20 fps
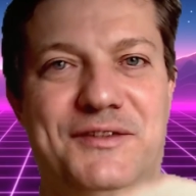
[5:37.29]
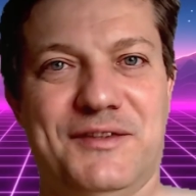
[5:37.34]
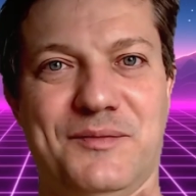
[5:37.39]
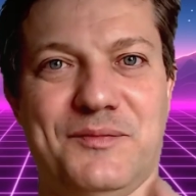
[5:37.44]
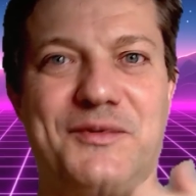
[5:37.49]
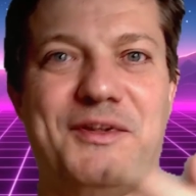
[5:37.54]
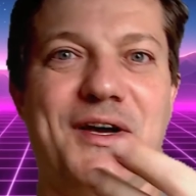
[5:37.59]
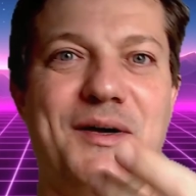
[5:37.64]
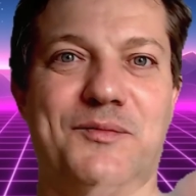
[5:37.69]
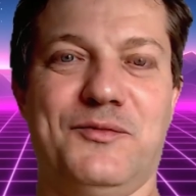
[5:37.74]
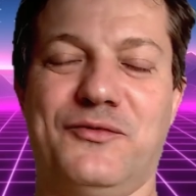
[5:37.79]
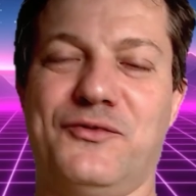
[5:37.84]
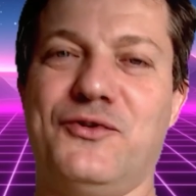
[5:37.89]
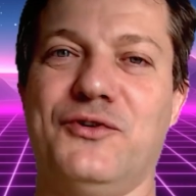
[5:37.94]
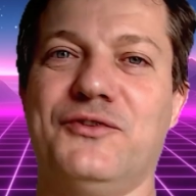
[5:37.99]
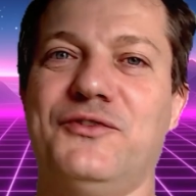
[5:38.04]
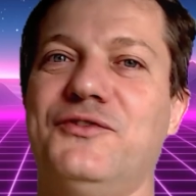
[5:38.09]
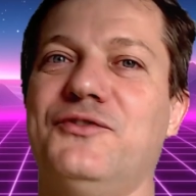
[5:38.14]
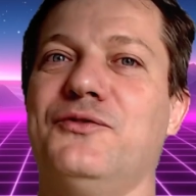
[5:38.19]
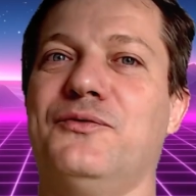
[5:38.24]
Sometimes, of
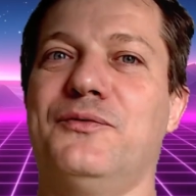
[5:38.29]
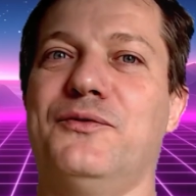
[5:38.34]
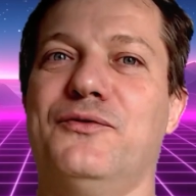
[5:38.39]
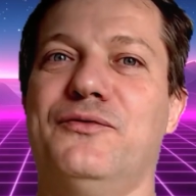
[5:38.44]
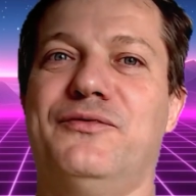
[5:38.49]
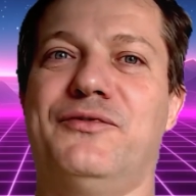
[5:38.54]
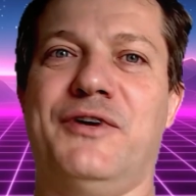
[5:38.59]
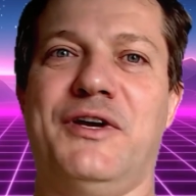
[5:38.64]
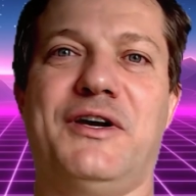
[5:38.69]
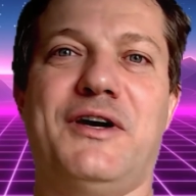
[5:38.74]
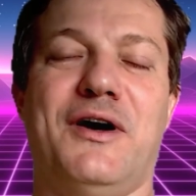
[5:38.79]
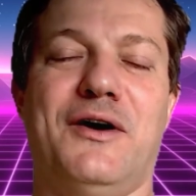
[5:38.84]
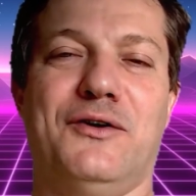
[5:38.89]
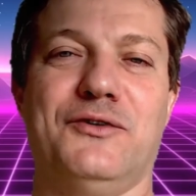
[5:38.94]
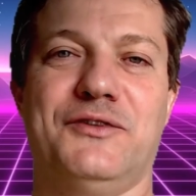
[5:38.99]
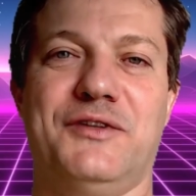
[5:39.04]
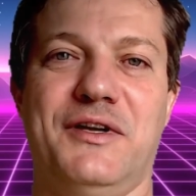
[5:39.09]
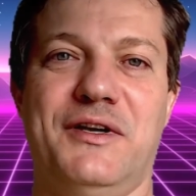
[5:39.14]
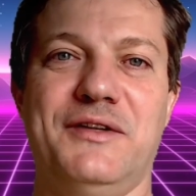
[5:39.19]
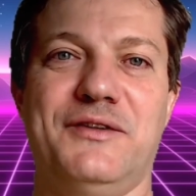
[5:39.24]
course, you will freak
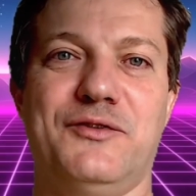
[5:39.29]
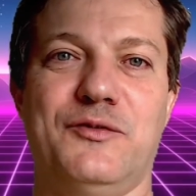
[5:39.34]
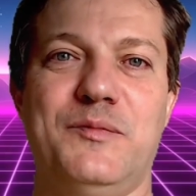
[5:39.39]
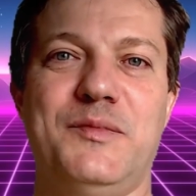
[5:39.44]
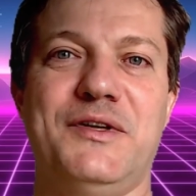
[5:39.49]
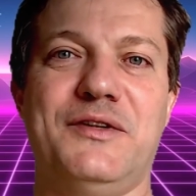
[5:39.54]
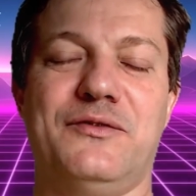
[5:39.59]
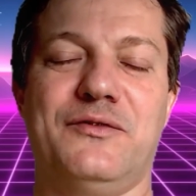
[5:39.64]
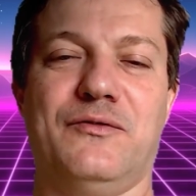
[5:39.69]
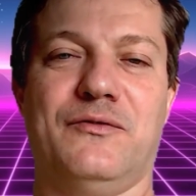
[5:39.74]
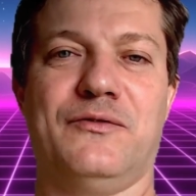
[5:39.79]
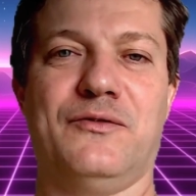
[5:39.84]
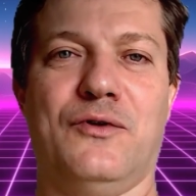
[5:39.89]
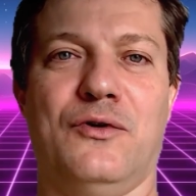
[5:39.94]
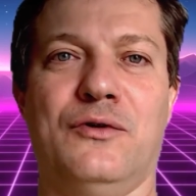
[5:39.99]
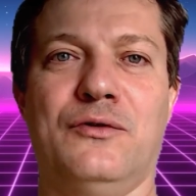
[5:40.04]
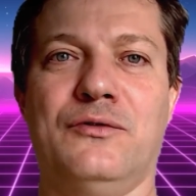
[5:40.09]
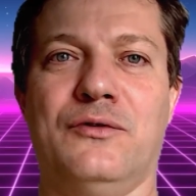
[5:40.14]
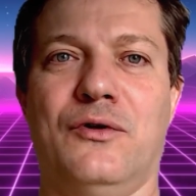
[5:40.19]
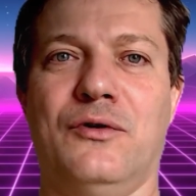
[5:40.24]
out a little bit of
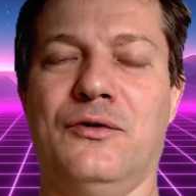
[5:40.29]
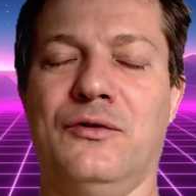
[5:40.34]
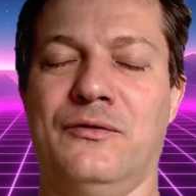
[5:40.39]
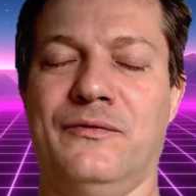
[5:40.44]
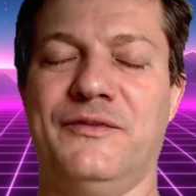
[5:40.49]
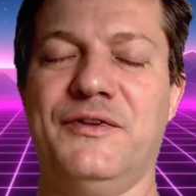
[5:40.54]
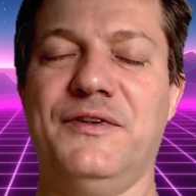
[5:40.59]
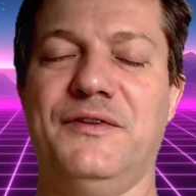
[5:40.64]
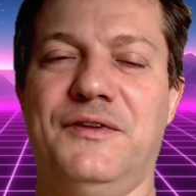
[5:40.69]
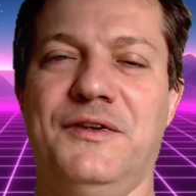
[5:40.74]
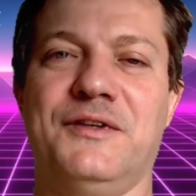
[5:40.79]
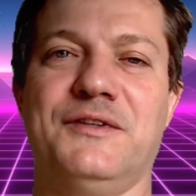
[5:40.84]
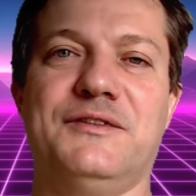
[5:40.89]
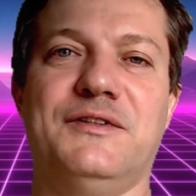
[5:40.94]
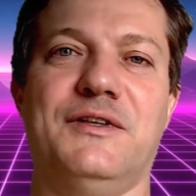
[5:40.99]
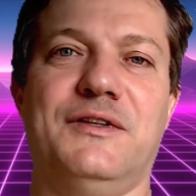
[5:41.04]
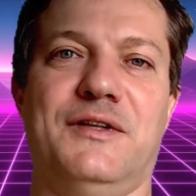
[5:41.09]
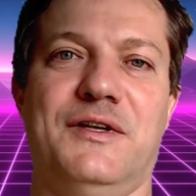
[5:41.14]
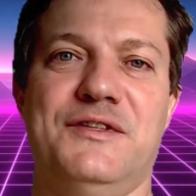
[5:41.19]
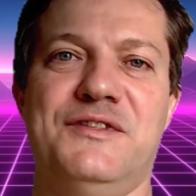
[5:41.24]
all of the things
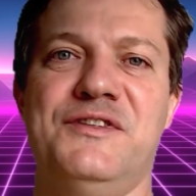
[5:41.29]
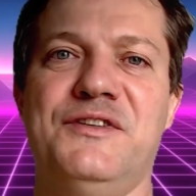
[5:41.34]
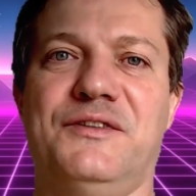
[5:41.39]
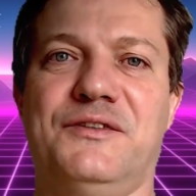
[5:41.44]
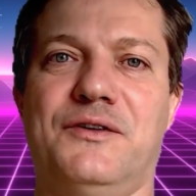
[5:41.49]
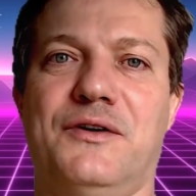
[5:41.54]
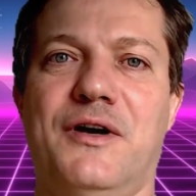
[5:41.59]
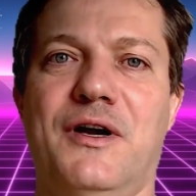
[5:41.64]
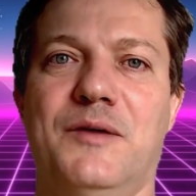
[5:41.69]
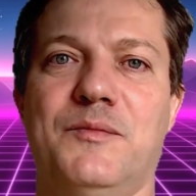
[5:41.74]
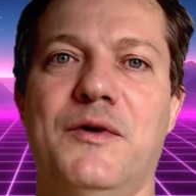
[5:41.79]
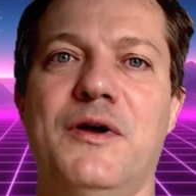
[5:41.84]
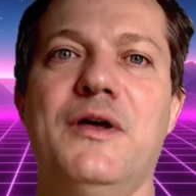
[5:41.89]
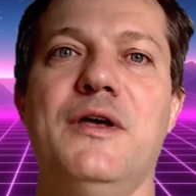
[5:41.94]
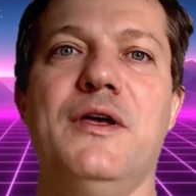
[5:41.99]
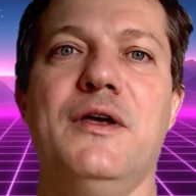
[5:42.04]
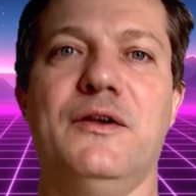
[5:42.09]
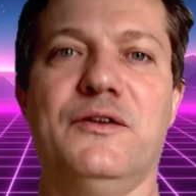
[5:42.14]
that I described.